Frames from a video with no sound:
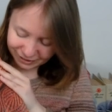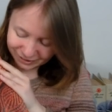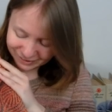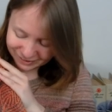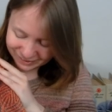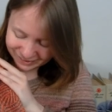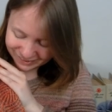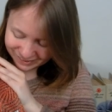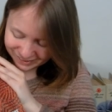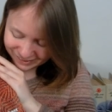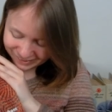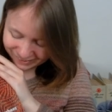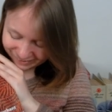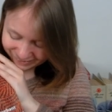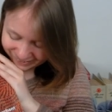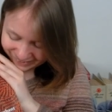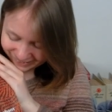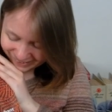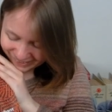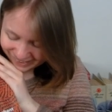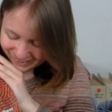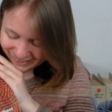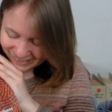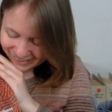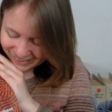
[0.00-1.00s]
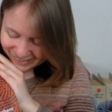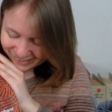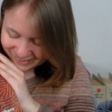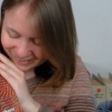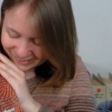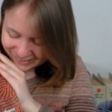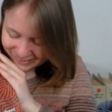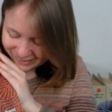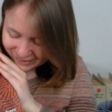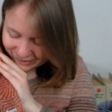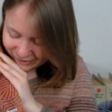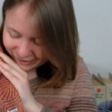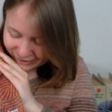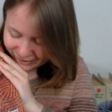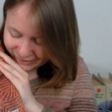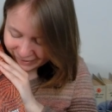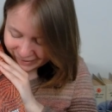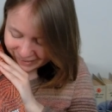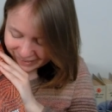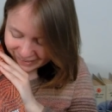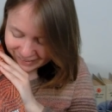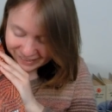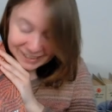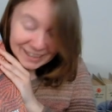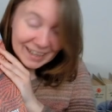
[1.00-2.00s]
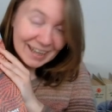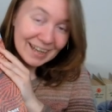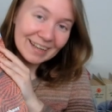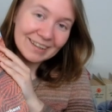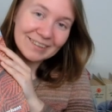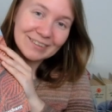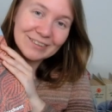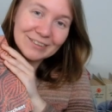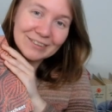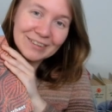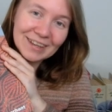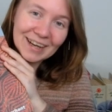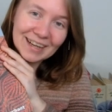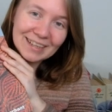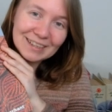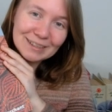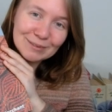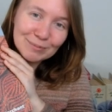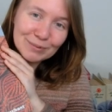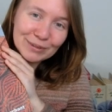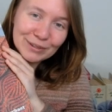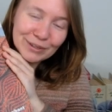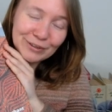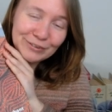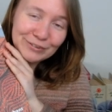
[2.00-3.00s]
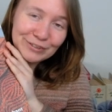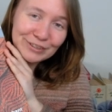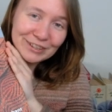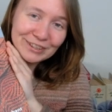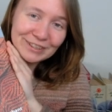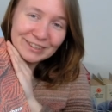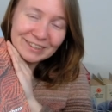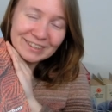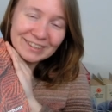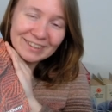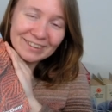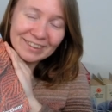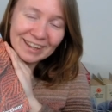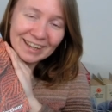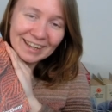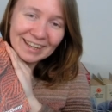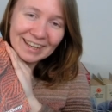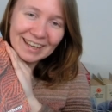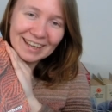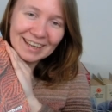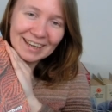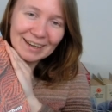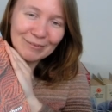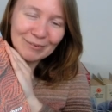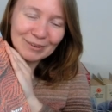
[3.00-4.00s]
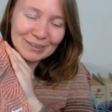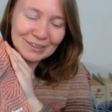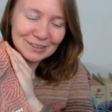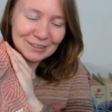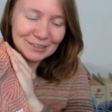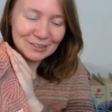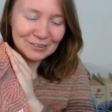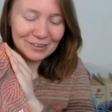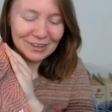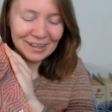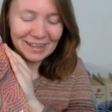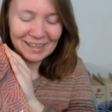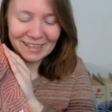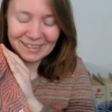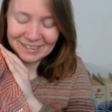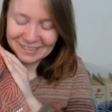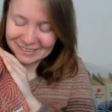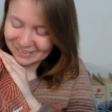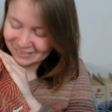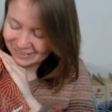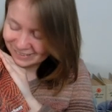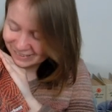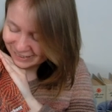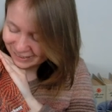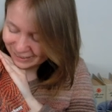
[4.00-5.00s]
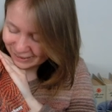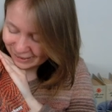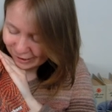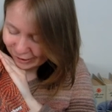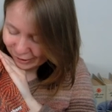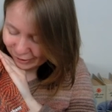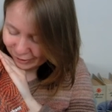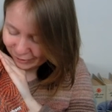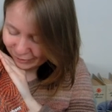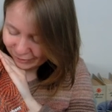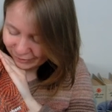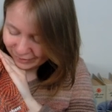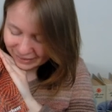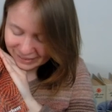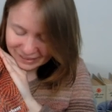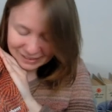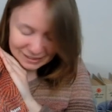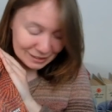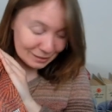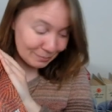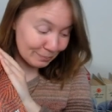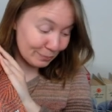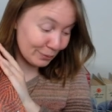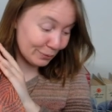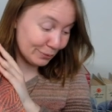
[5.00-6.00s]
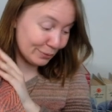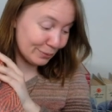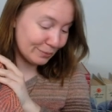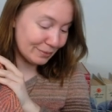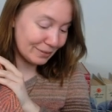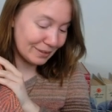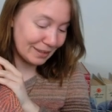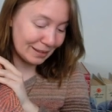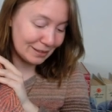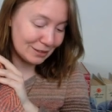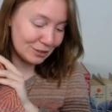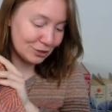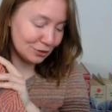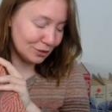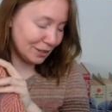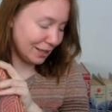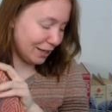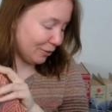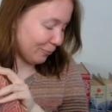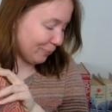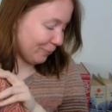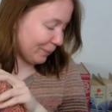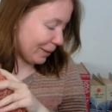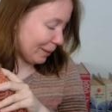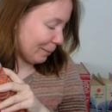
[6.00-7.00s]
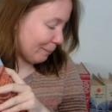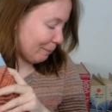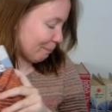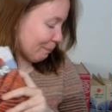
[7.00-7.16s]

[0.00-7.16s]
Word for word: so, so uh, yeah, you guys, brioche is a thing, and I want to try it. So here's a book that should help me.